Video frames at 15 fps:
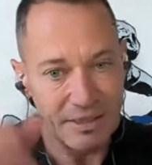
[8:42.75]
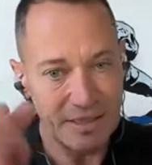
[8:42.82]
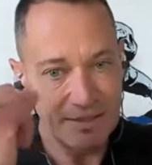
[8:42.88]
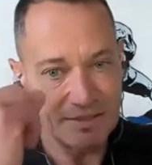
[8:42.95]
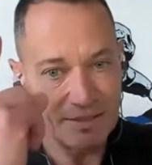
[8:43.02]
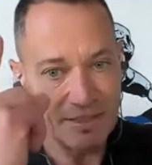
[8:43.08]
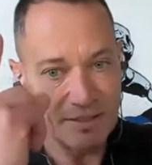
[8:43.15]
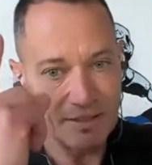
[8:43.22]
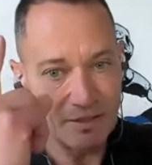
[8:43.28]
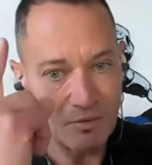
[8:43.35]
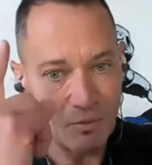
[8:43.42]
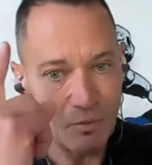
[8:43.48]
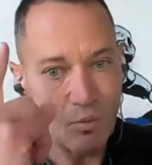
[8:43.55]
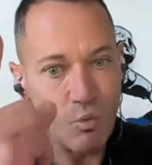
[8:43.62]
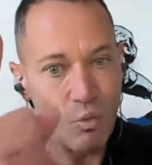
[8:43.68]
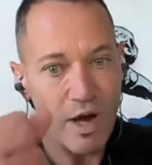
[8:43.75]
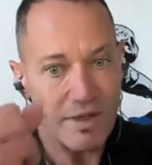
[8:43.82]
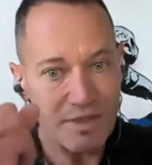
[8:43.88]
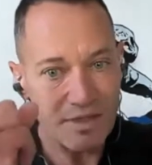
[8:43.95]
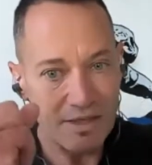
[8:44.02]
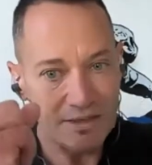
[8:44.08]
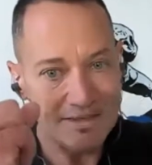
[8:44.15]
I take
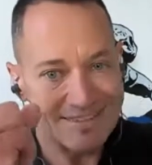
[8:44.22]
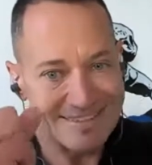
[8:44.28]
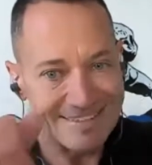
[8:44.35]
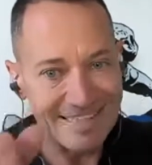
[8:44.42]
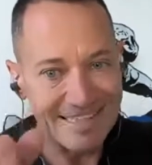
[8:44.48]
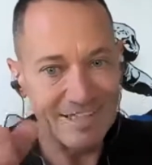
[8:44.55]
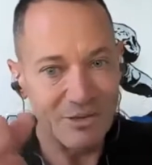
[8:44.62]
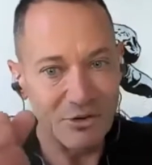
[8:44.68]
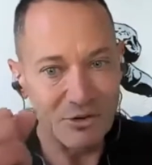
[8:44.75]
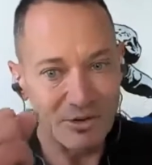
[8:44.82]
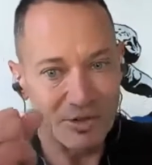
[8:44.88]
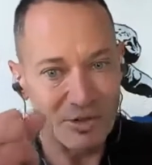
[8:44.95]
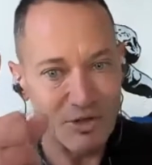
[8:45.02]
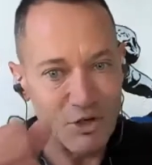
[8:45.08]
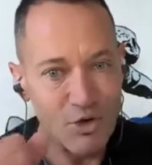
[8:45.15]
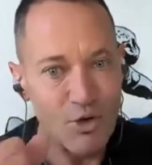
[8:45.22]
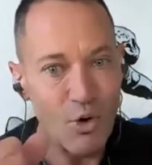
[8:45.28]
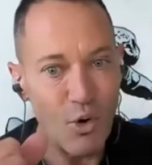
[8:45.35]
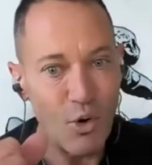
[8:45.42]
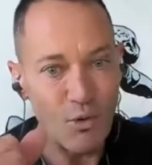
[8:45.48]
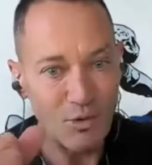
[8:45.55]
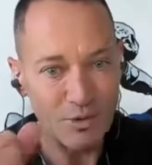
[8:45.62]
one single
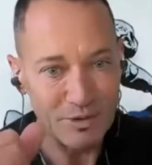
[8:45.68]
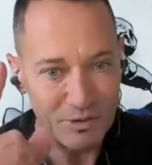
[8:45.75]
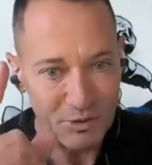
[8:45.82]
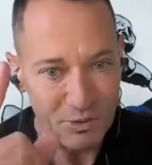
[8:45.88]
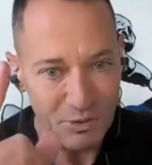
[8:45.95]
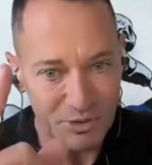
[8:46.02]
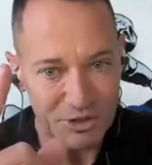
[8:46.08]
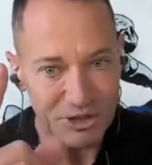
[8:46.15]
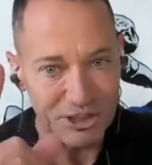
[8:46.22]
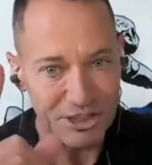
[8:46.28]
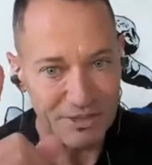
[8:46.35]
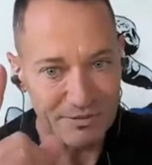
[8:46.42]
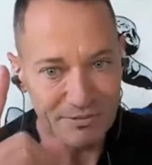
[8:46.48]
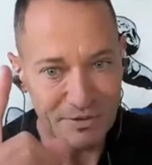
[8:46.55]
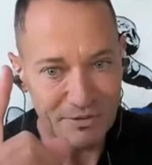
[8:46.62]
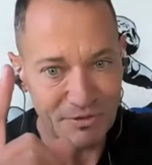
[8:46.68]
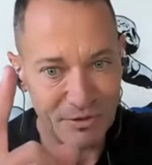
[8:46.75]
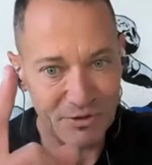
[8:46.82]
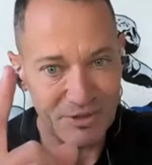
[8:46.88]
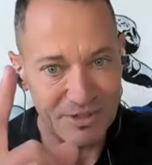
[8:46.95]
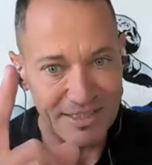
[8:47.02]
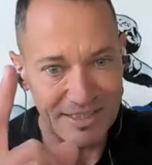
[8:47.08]
goal to achieve for
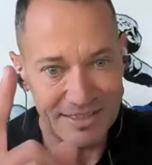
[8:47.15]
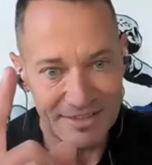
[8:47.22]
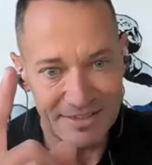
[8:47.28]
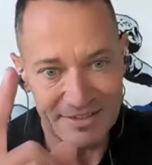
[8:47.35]
the day.